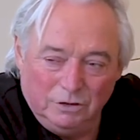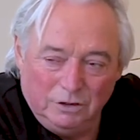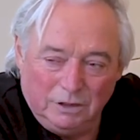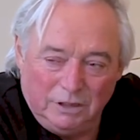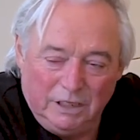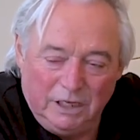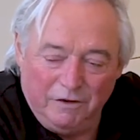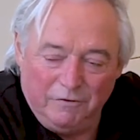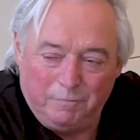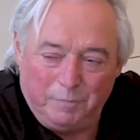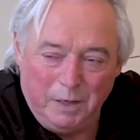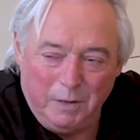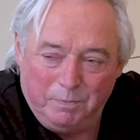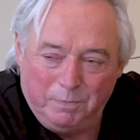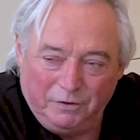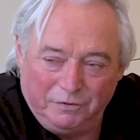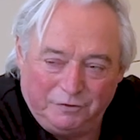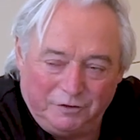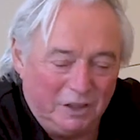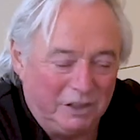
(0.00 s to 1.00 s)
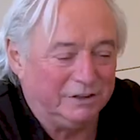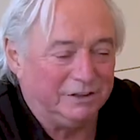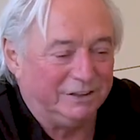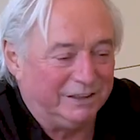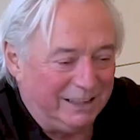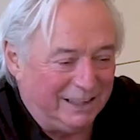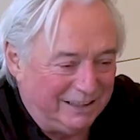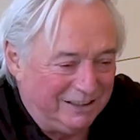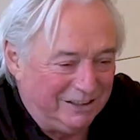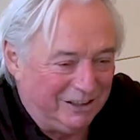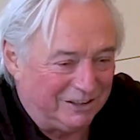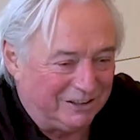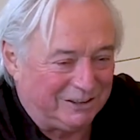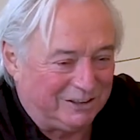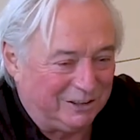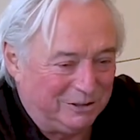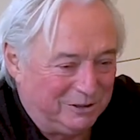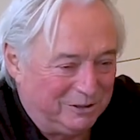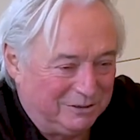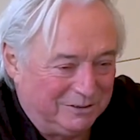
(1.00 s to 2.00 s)
give people fun and not
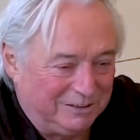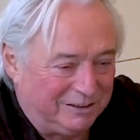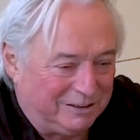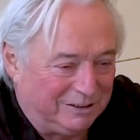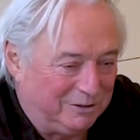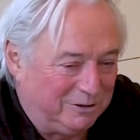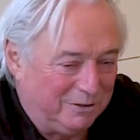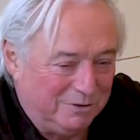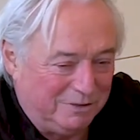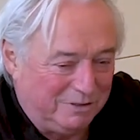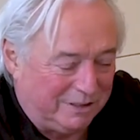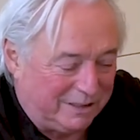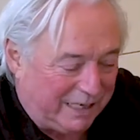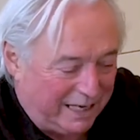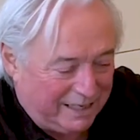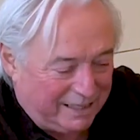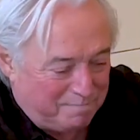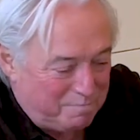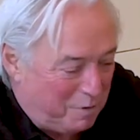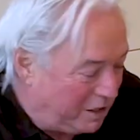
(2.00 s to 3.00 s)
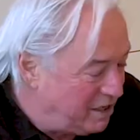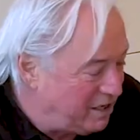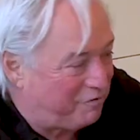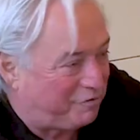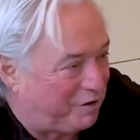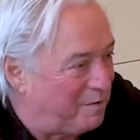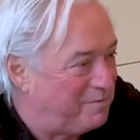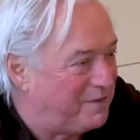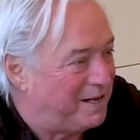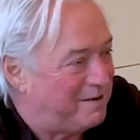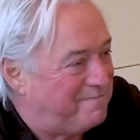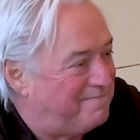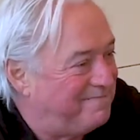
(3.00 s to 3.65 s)
to take money from them.